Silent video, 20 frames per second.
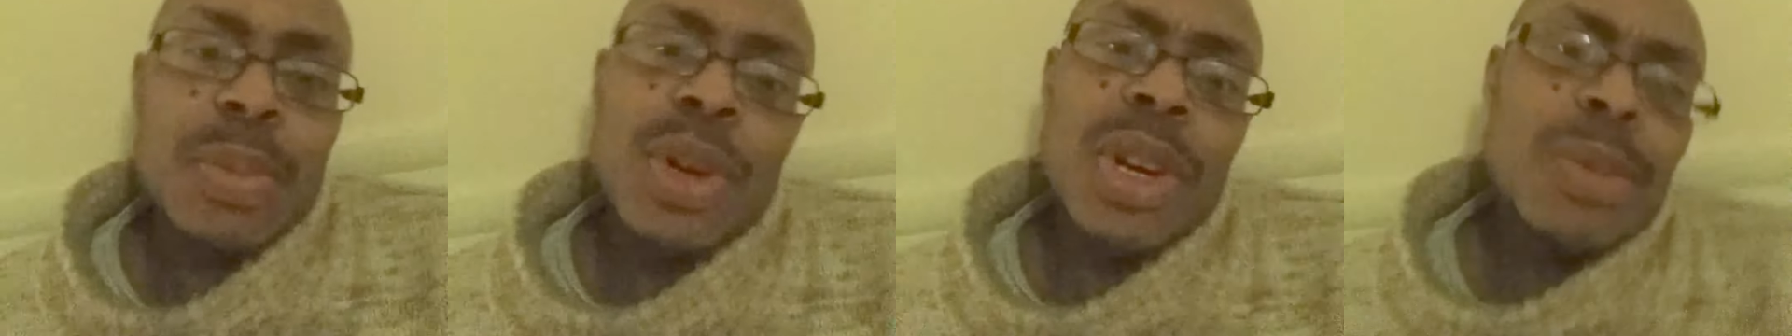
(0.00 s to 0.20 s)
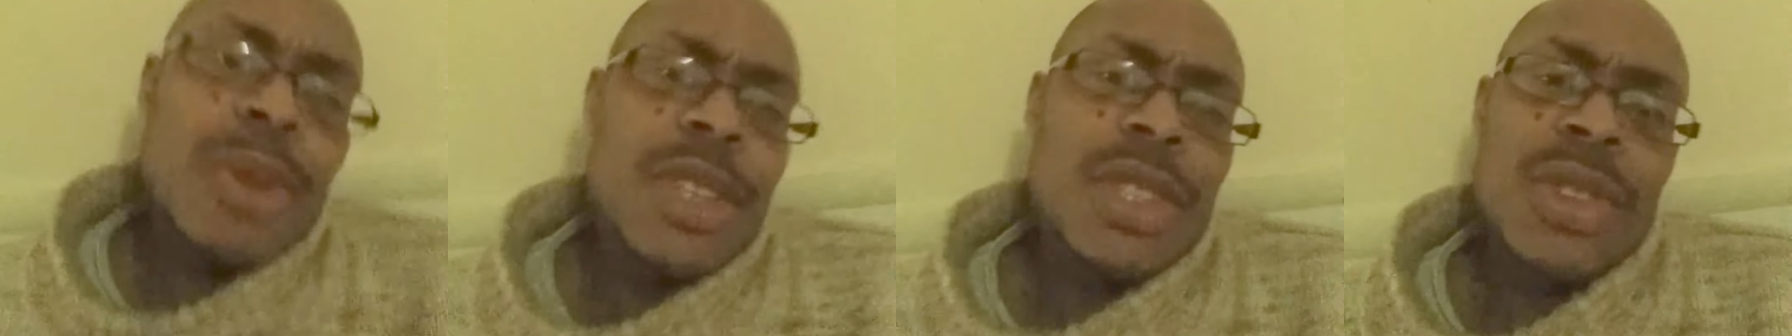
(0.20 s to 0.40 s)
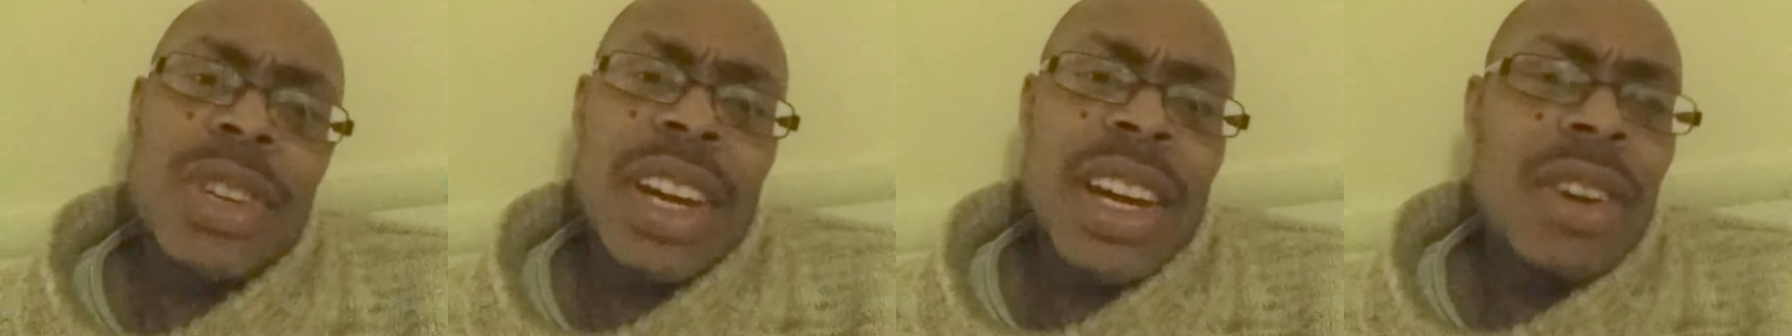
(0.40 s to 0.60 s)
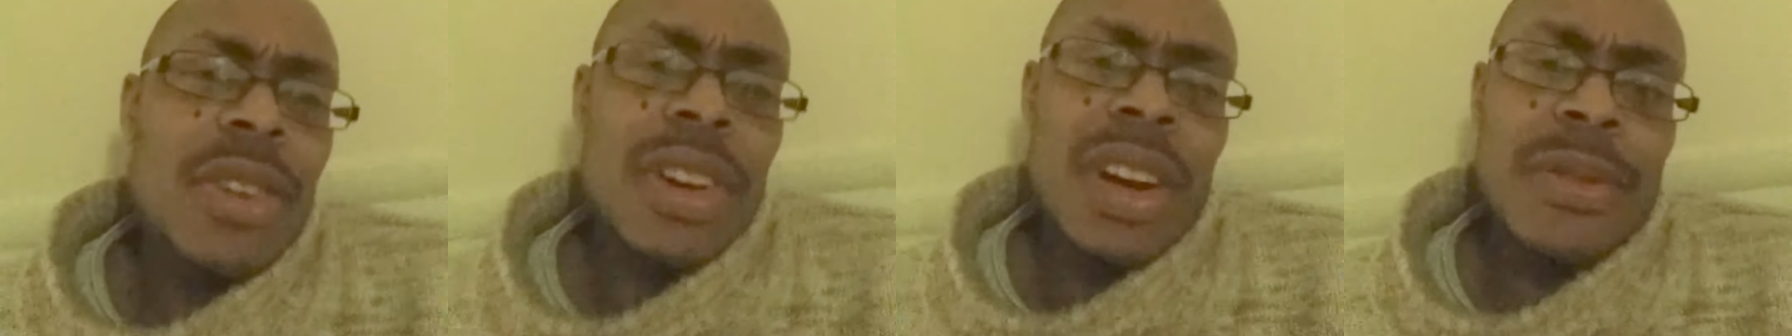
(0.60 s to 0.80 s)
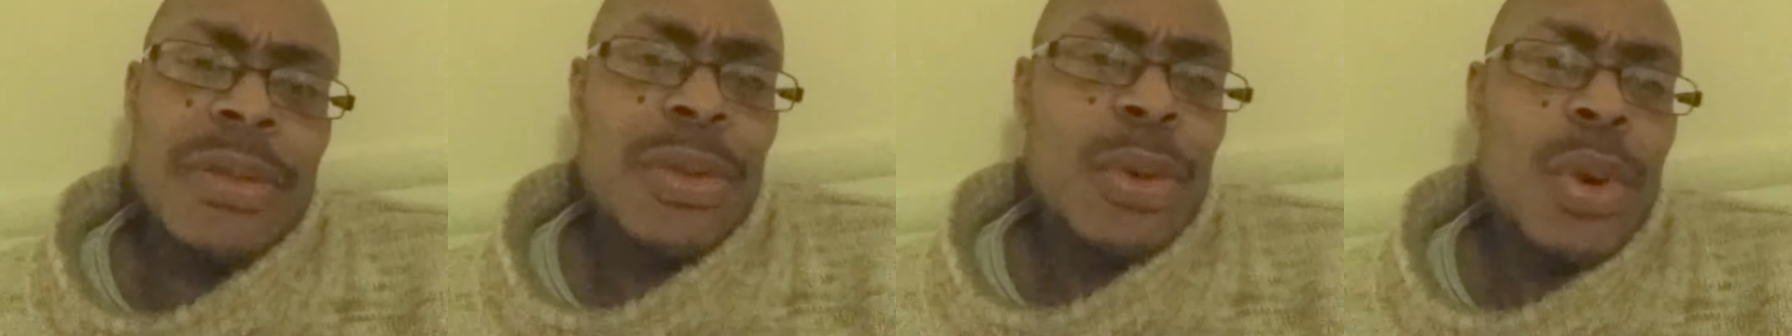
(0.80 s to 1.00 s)
pretty much on the
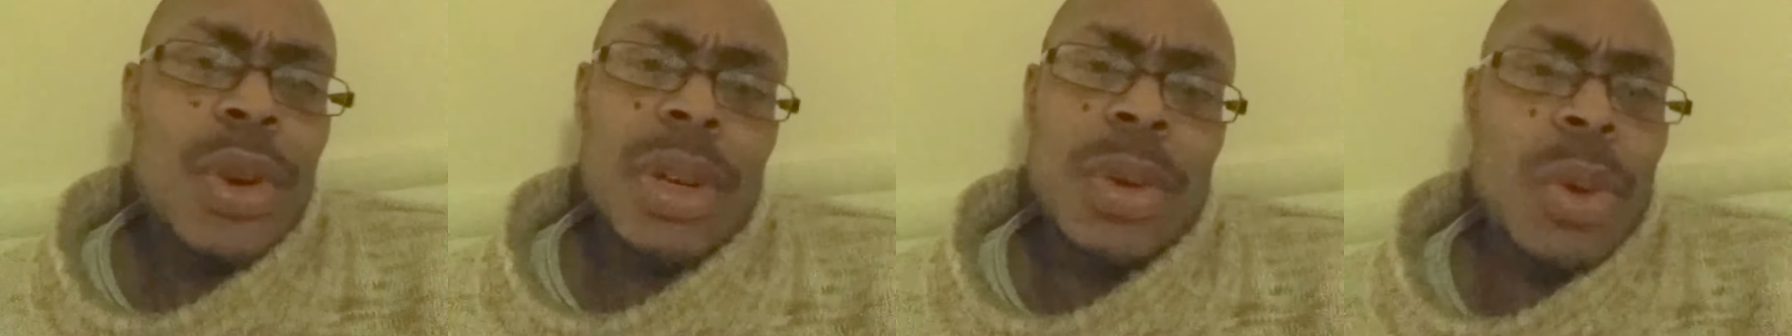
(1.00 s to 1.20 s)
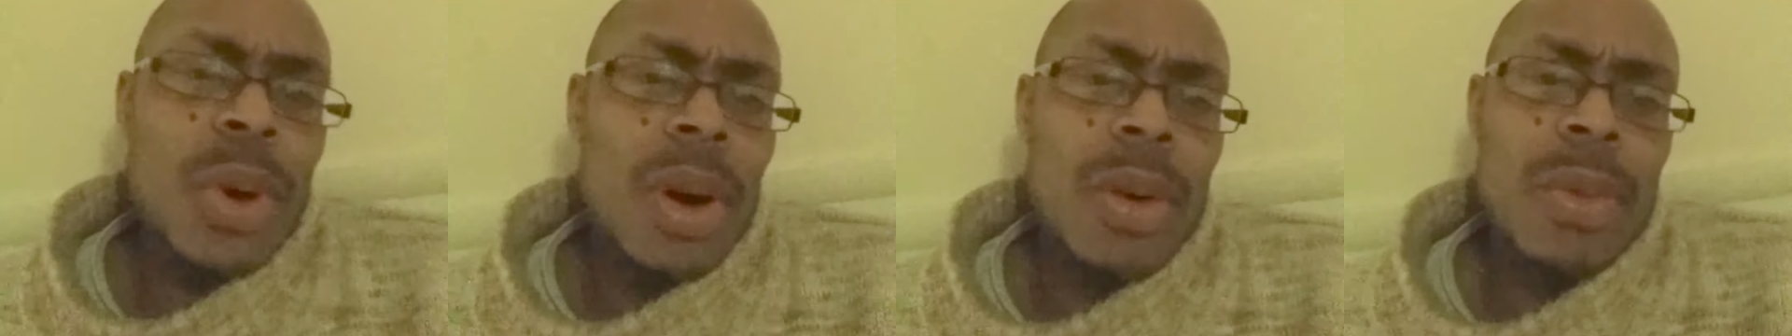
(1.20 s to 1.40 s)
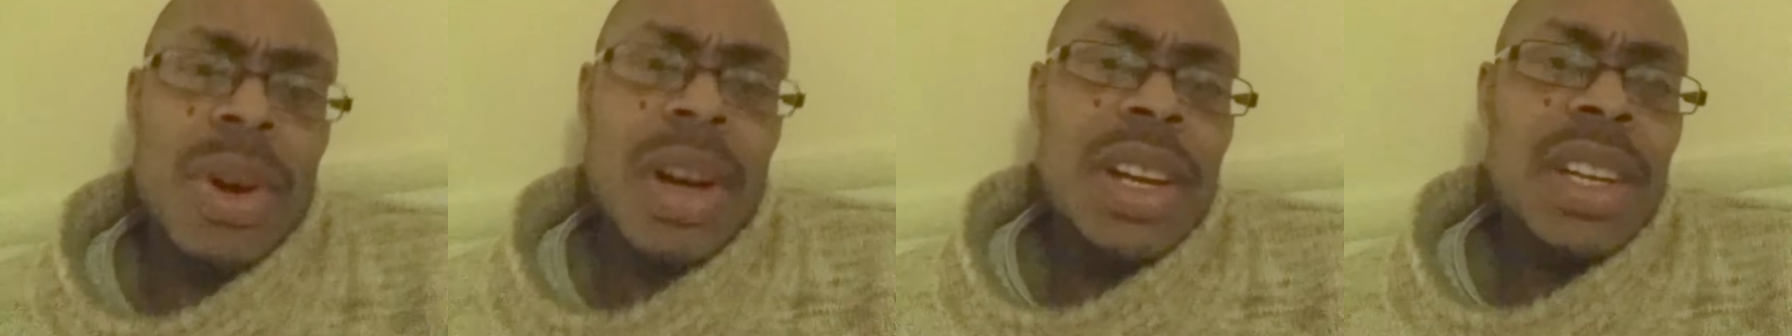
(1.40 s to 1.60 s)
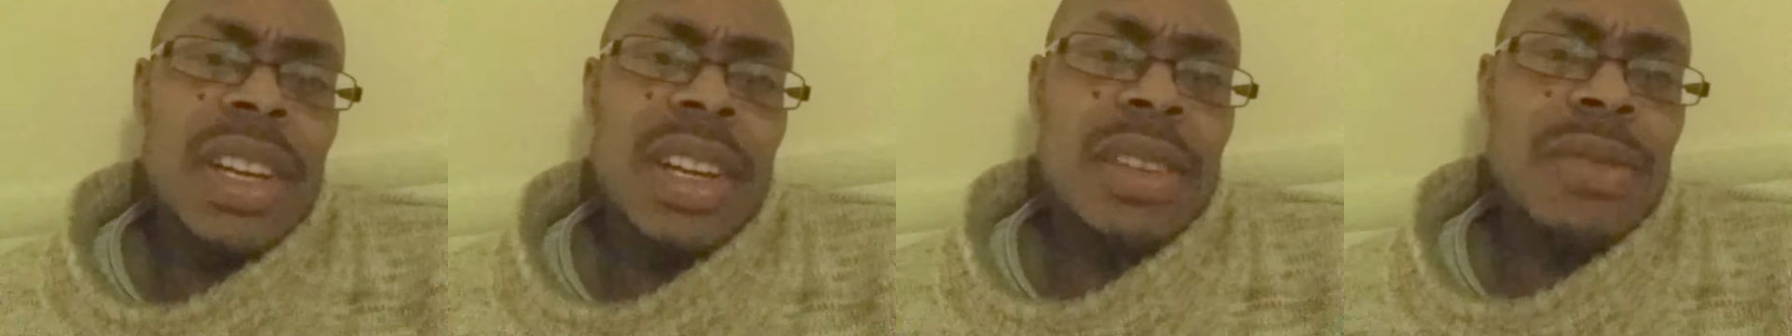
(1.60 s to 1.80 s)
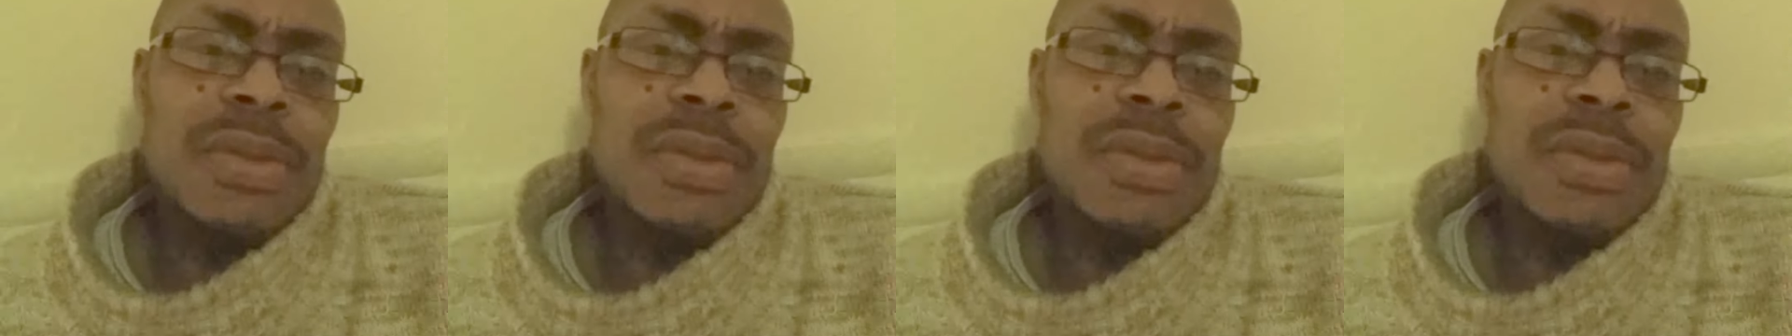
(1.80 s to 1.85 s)
internet for you already,